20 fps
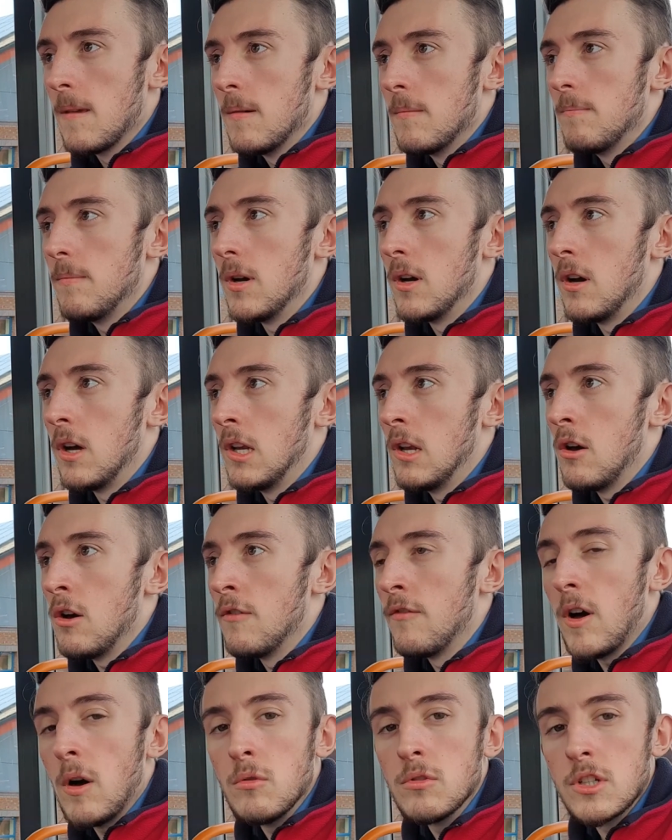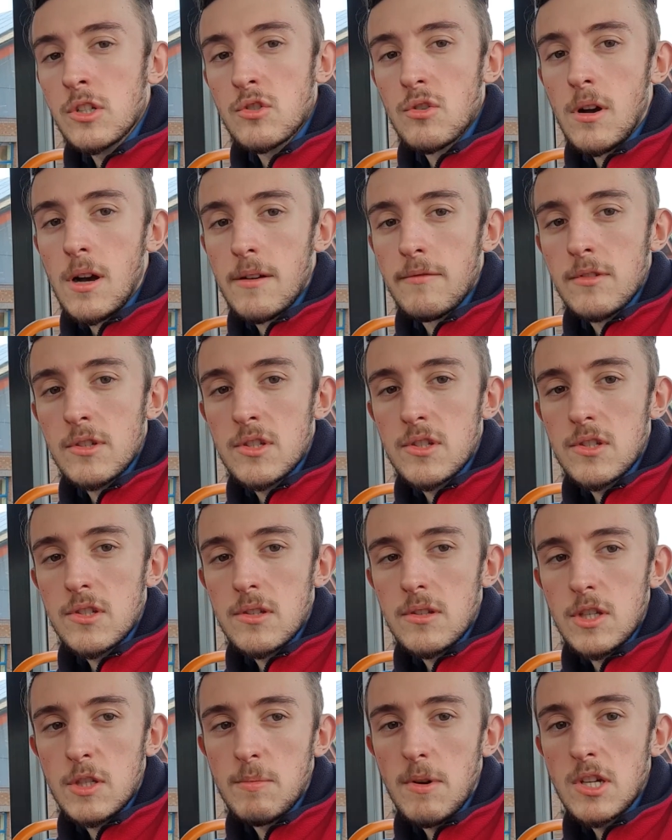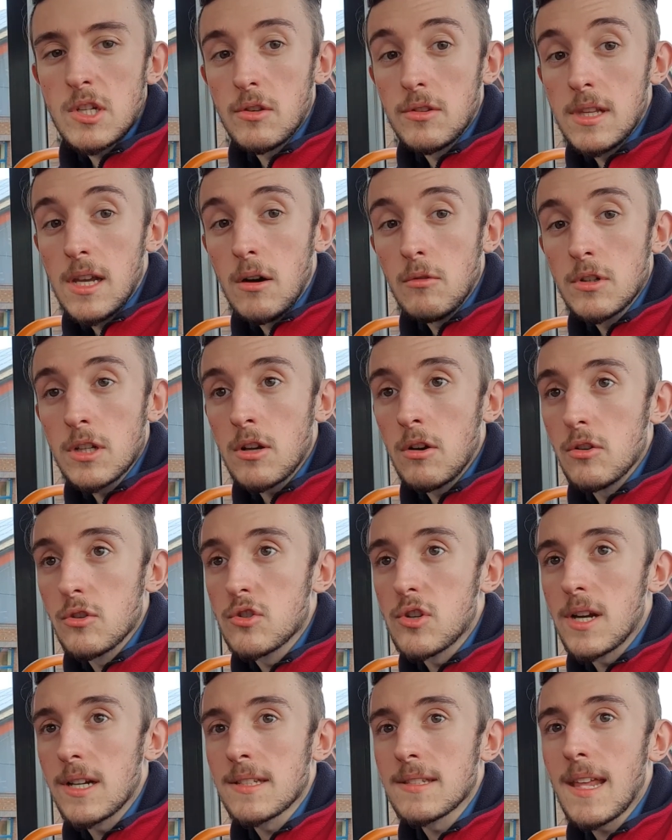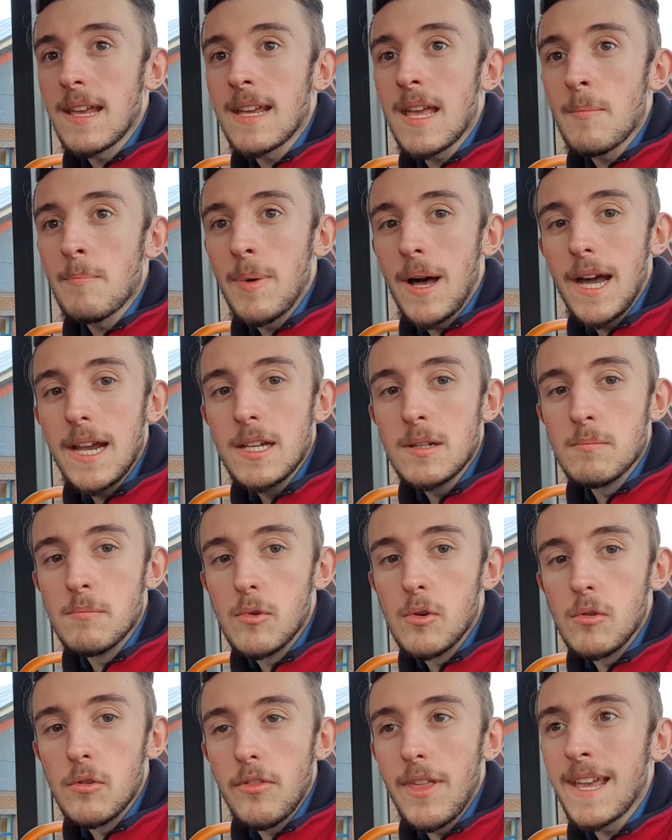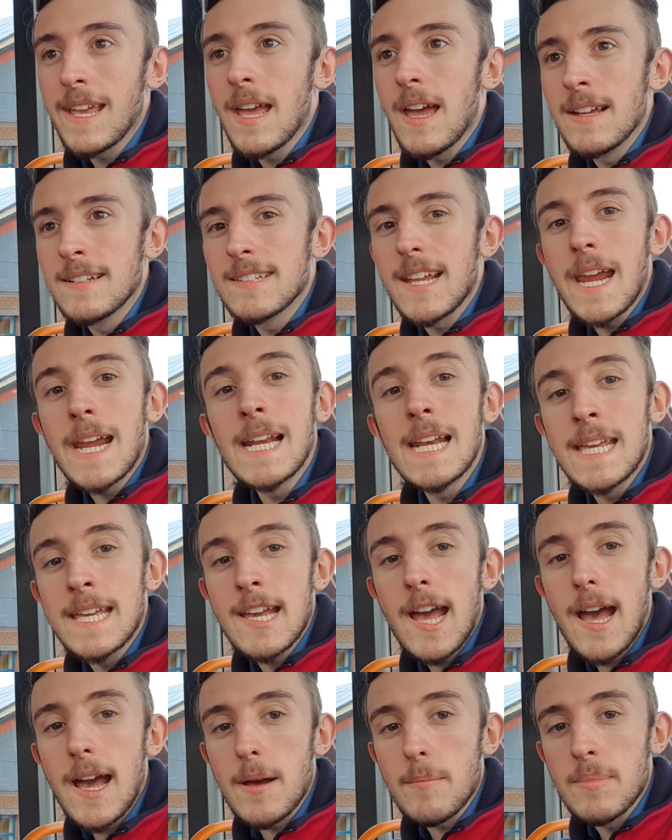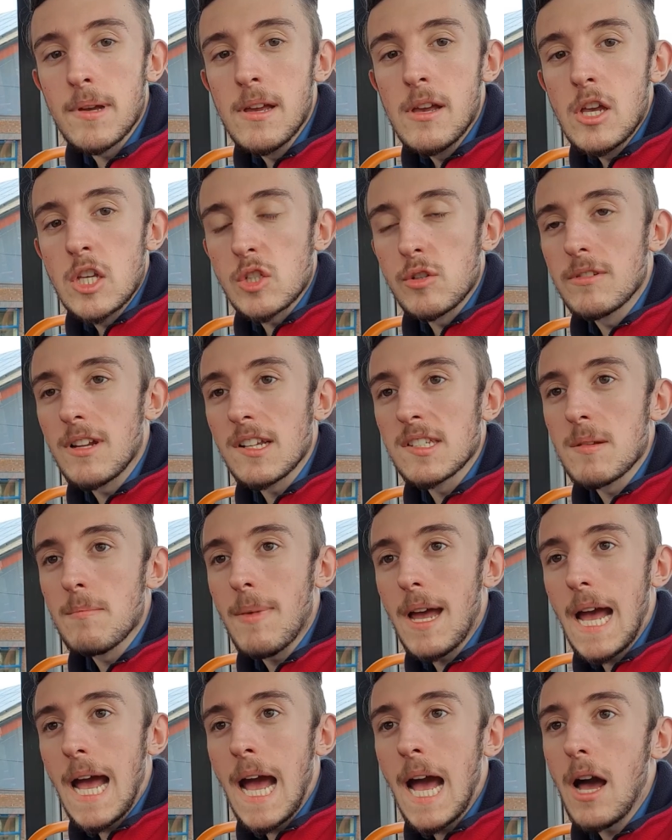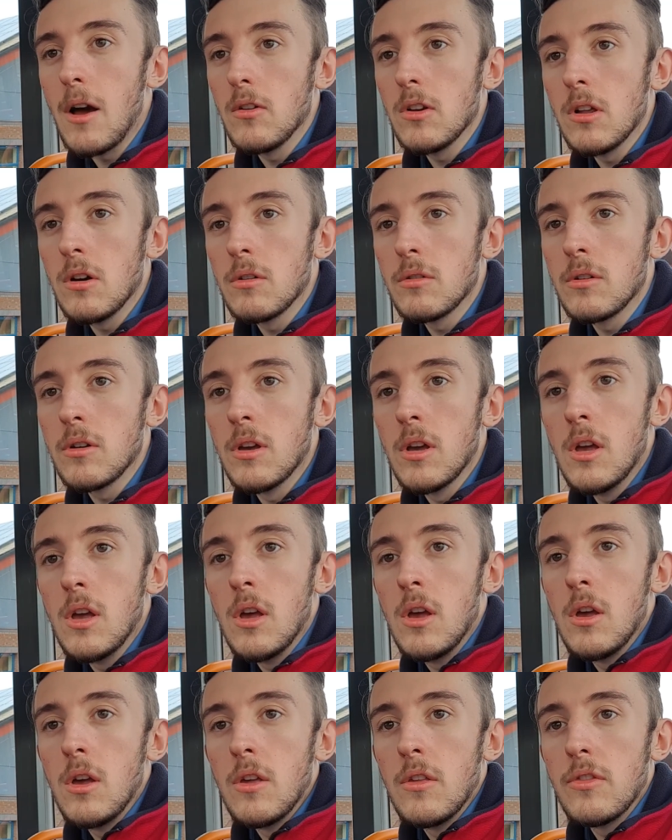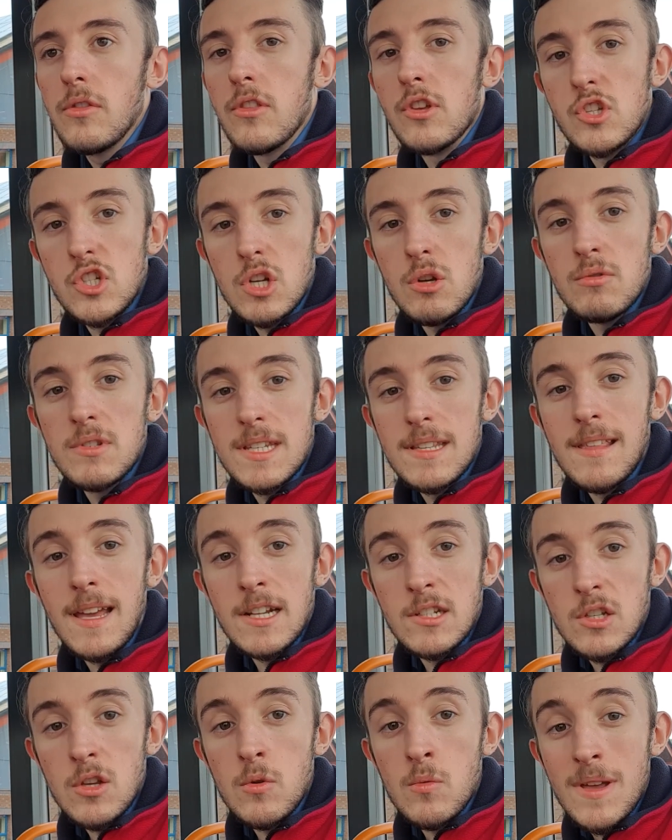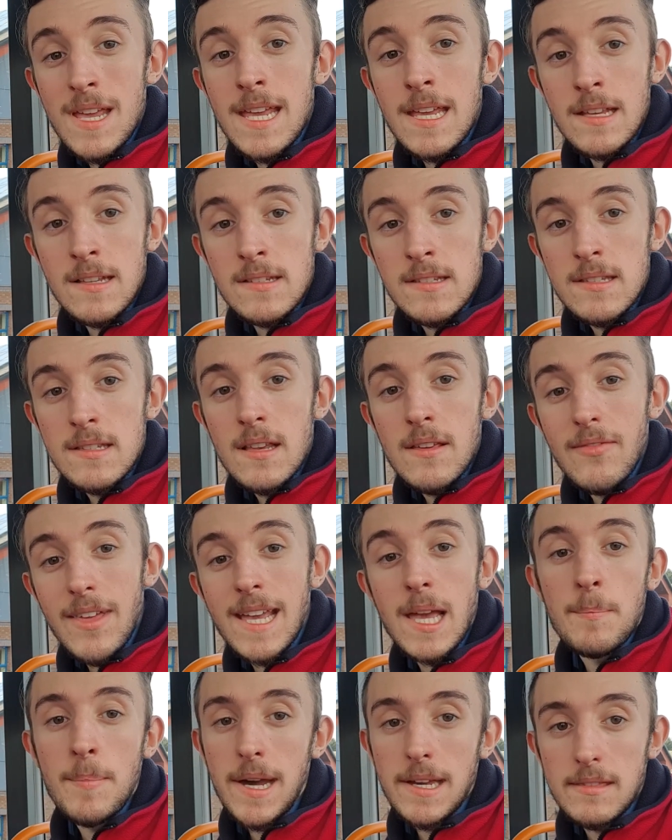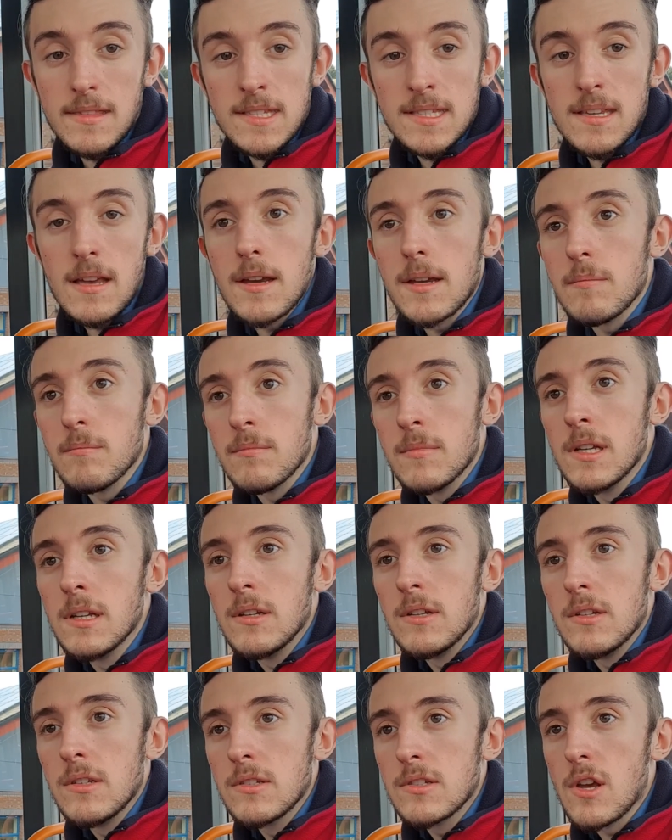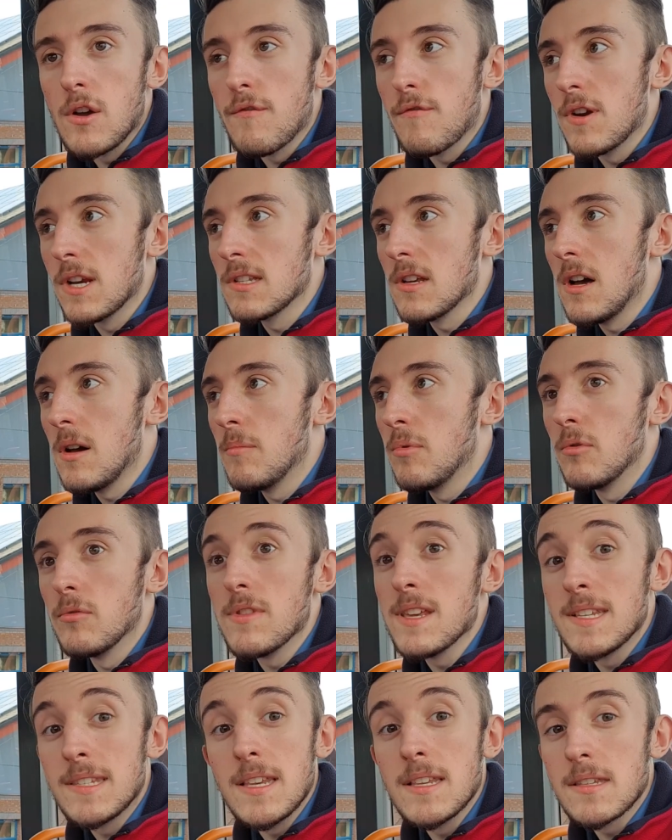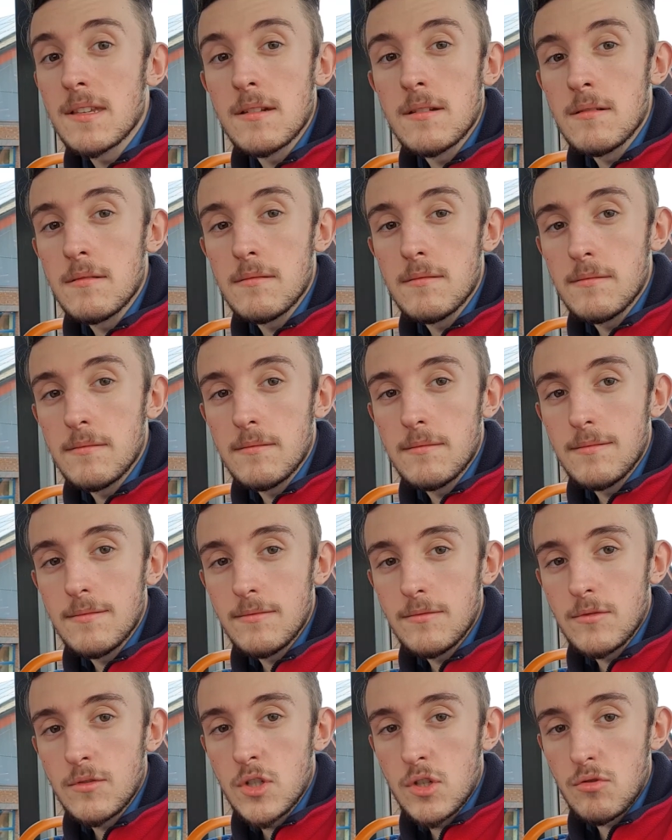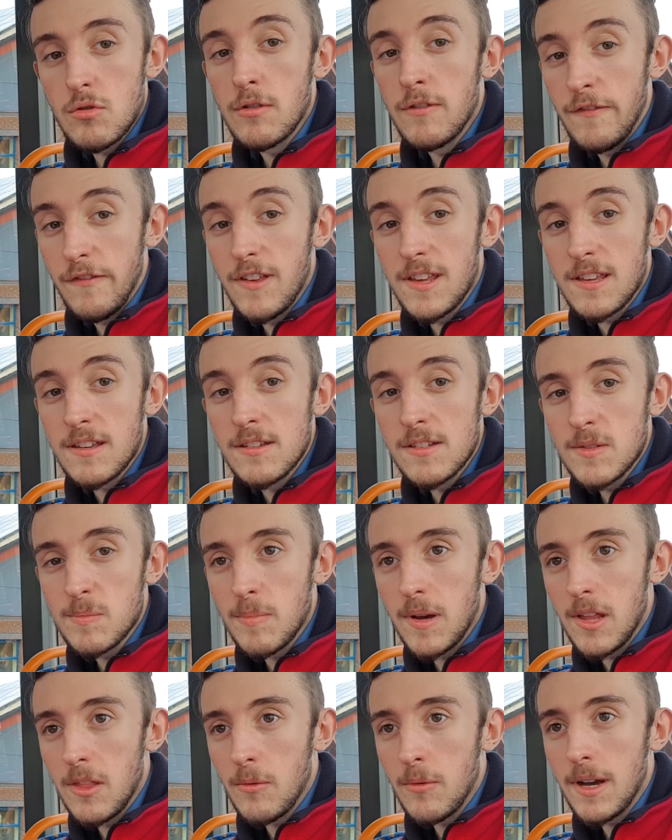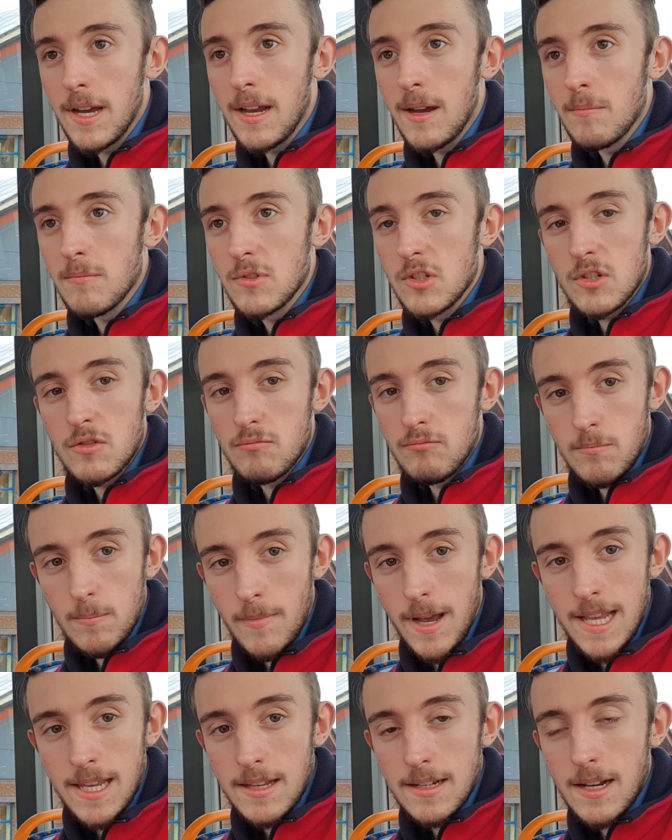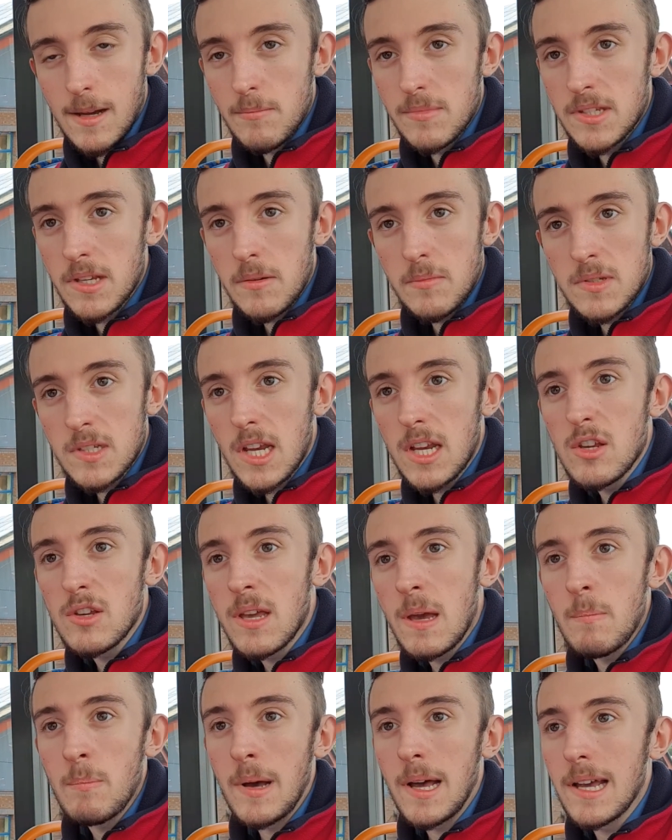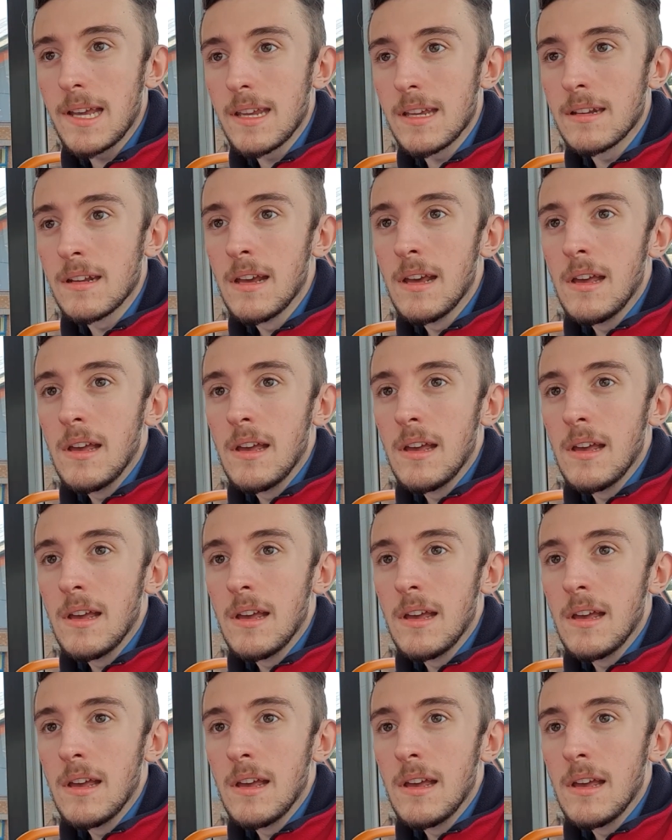But a lot of older drivers, especially on the older contracts, they get paid more. They get a daily cap. So it doesn't matter how long the duty they do is, they get paid the same. So for example, this isn't true figures, by the way, I'm just making numbers up. Say you get paid